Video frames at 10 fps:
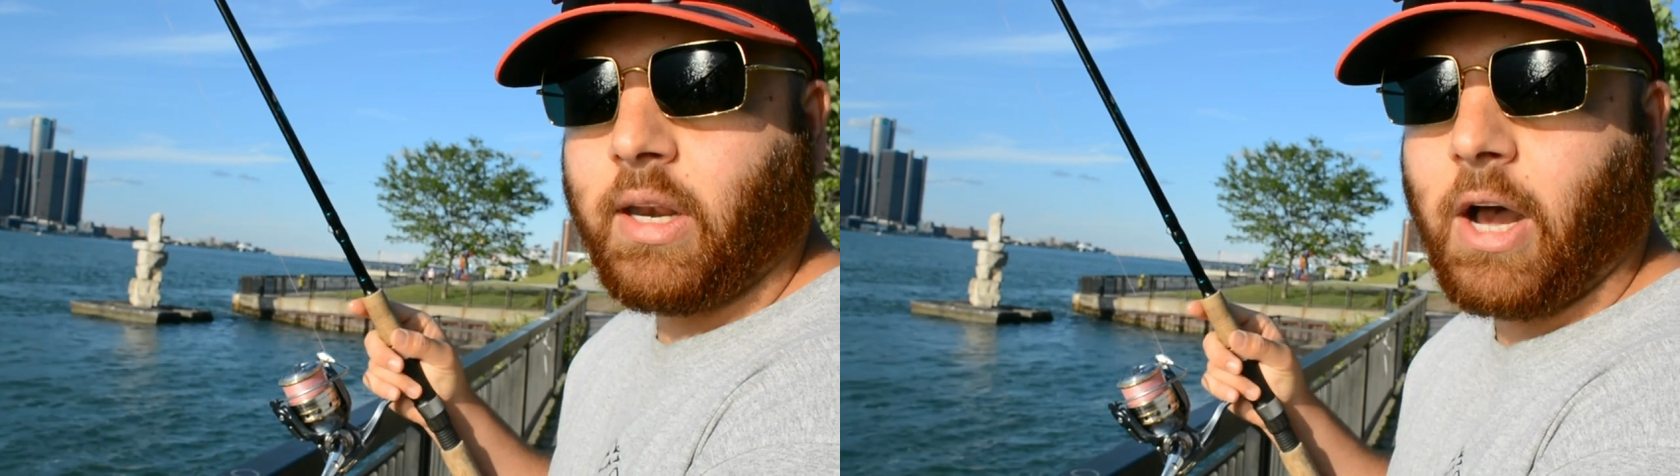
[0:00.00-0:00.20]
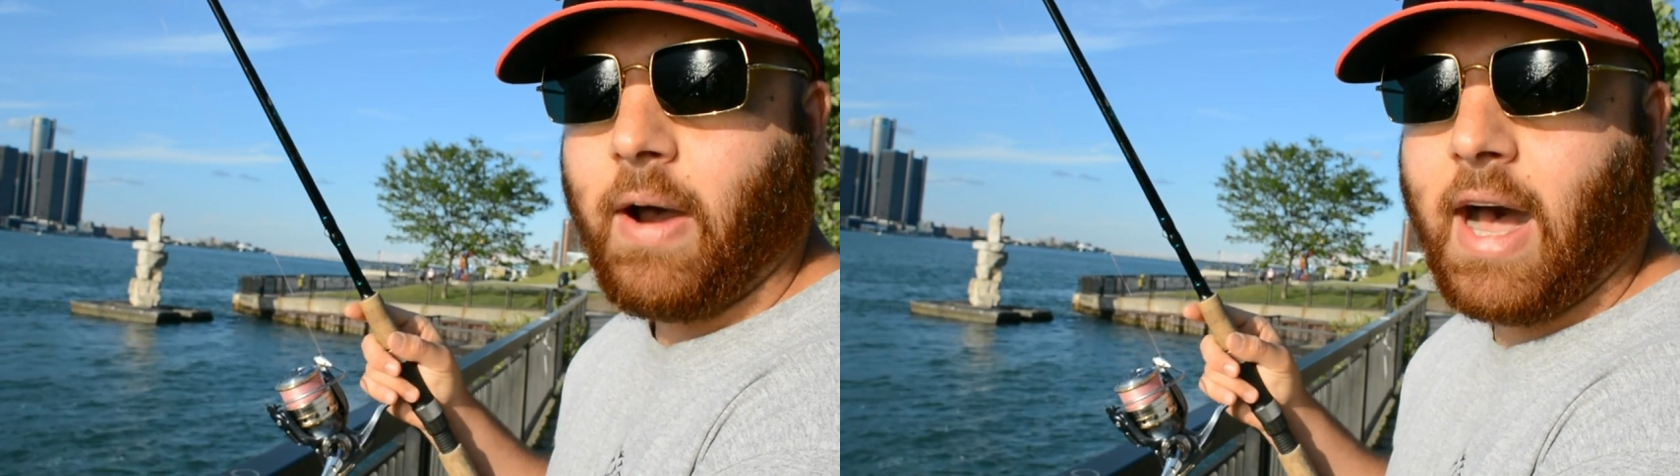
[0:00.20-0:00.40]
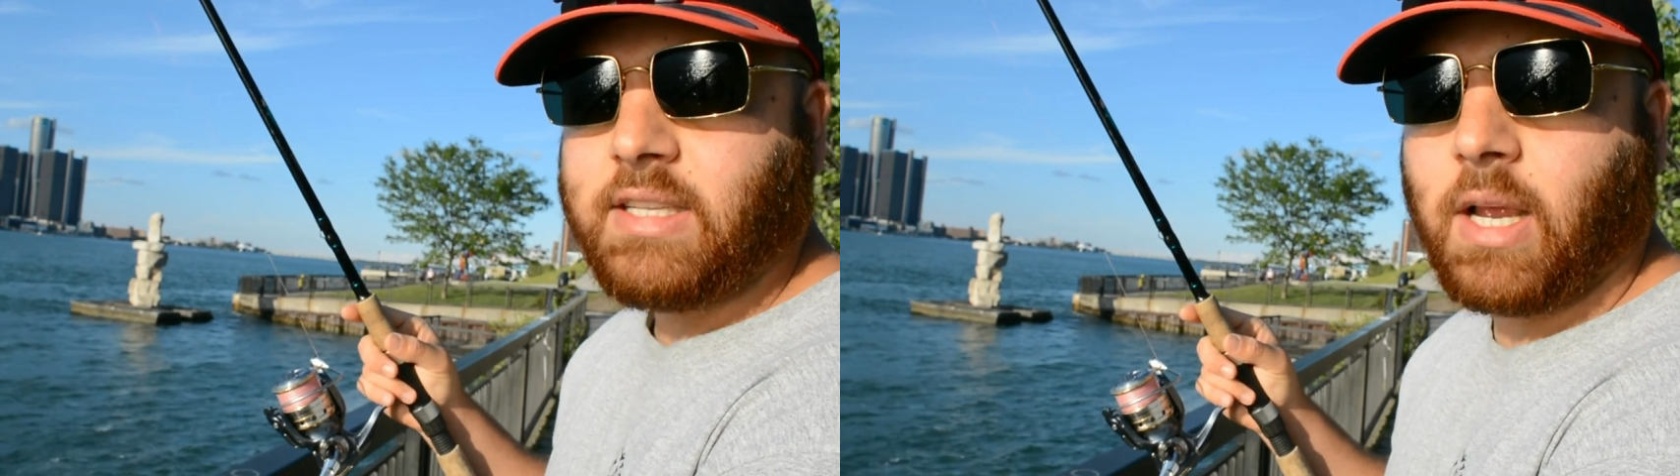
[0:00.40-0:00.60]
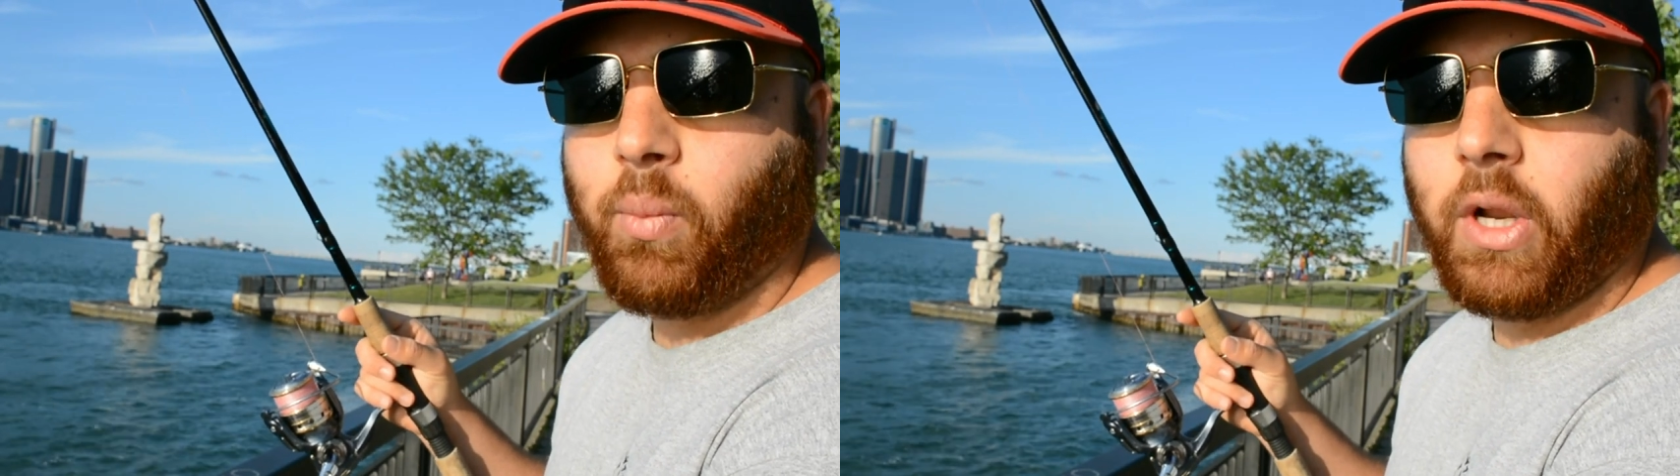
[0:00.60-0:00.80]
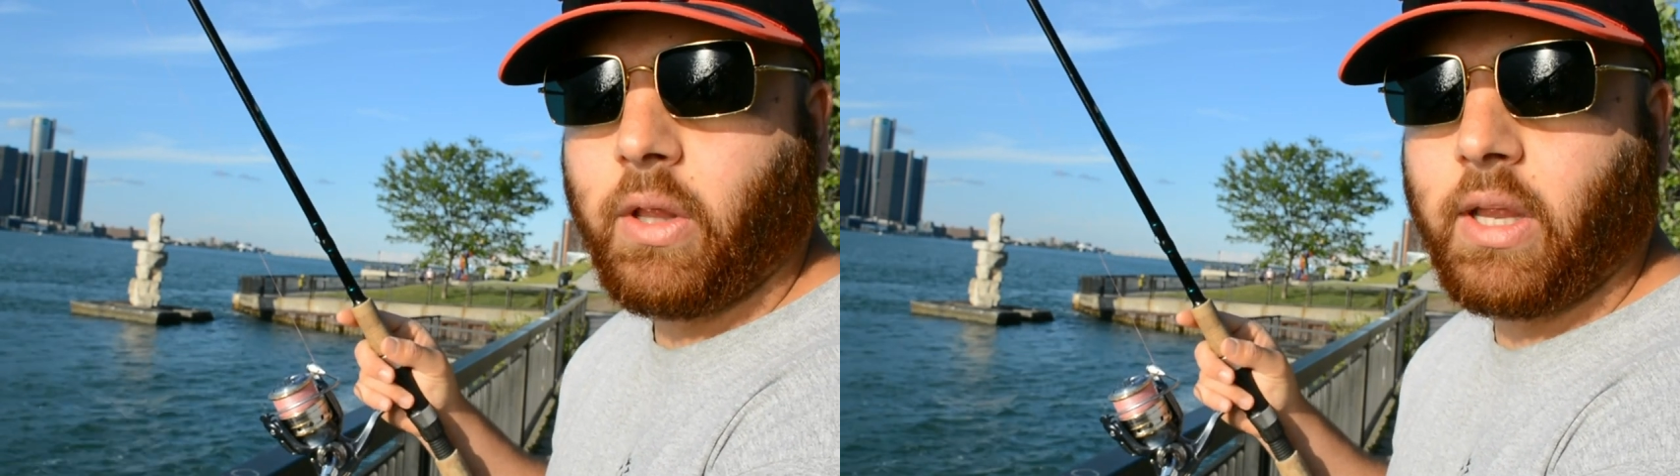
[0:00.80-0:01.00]
Now as
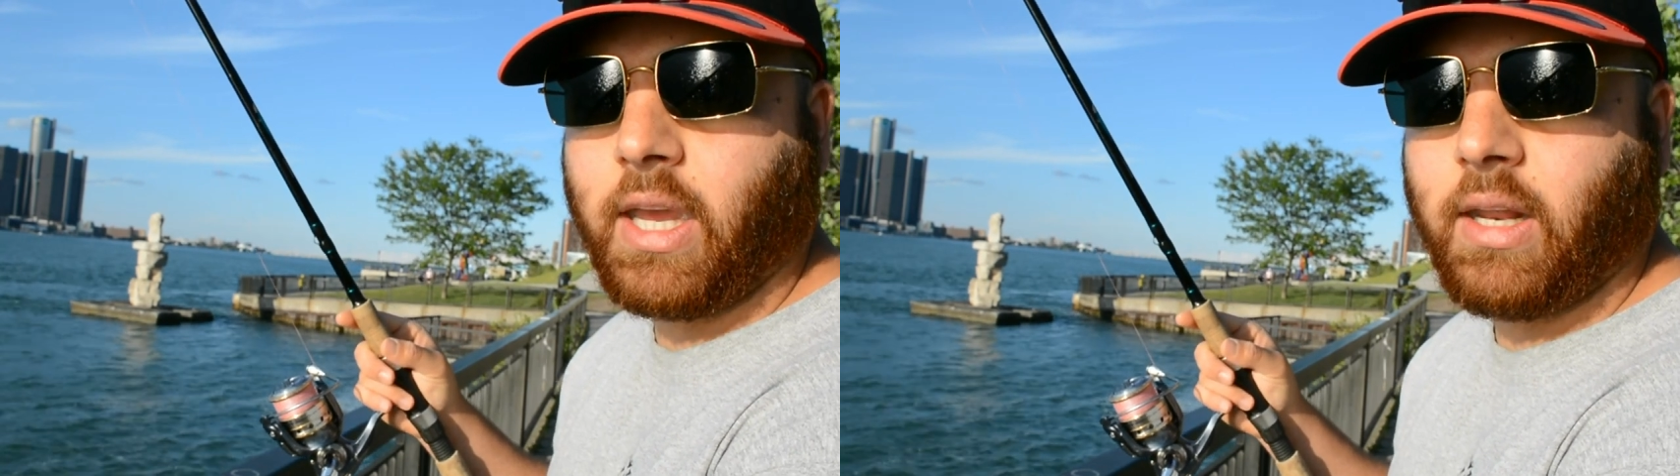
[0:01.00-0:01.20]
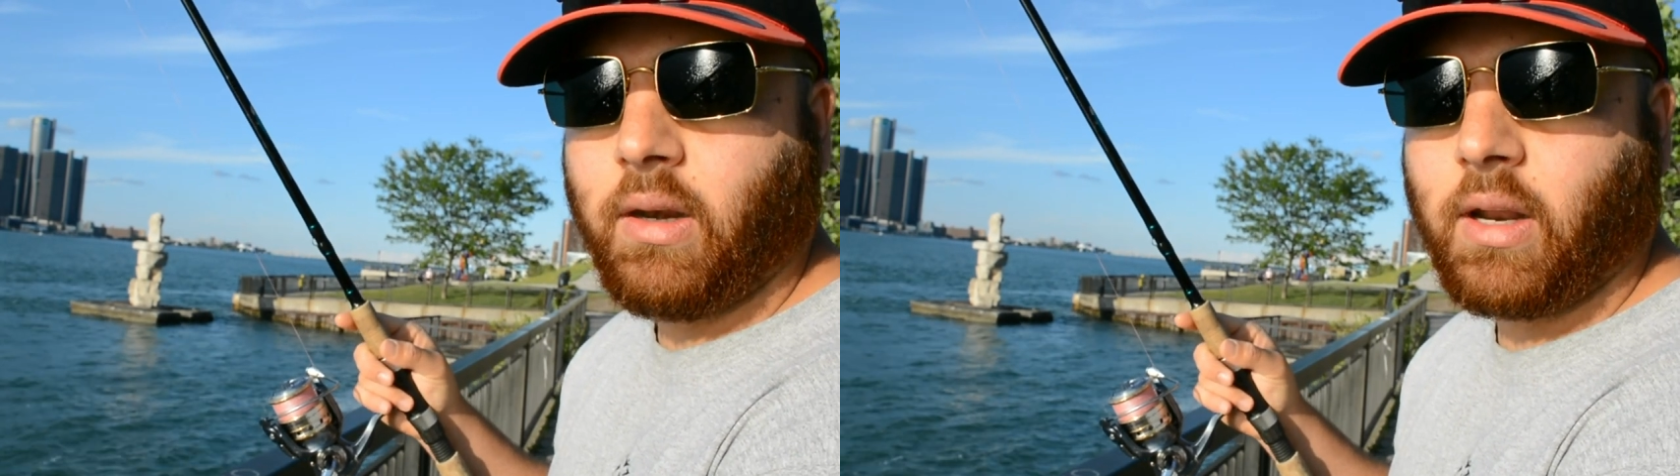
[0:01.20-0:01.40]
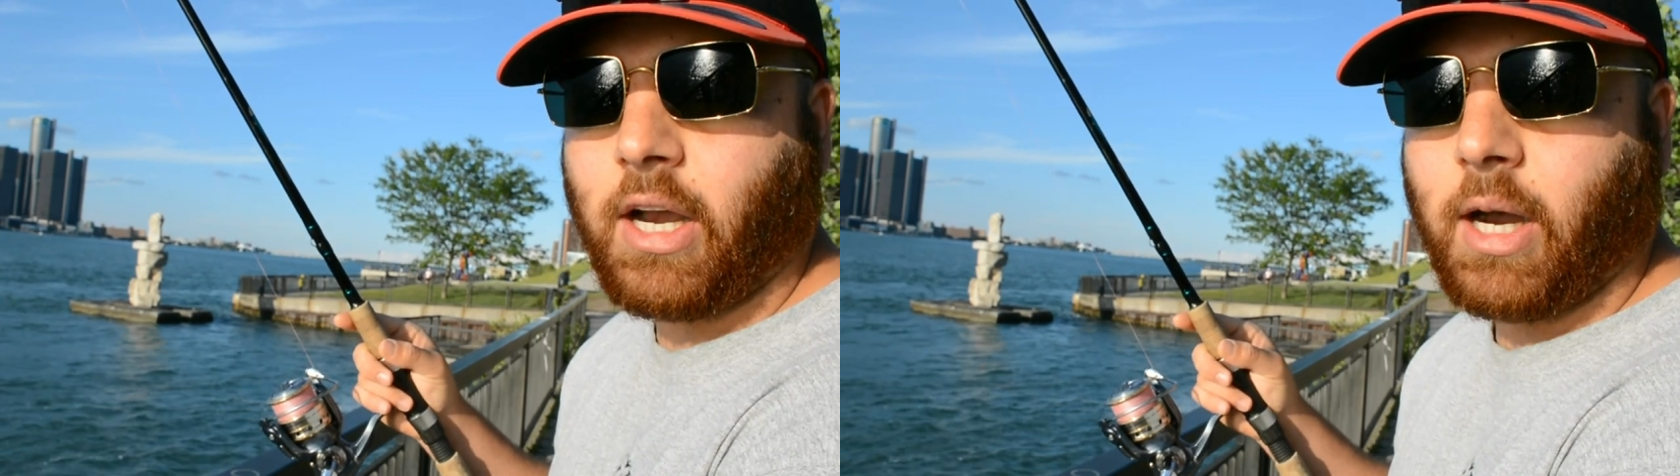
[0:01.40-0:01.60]
I'm reeling in,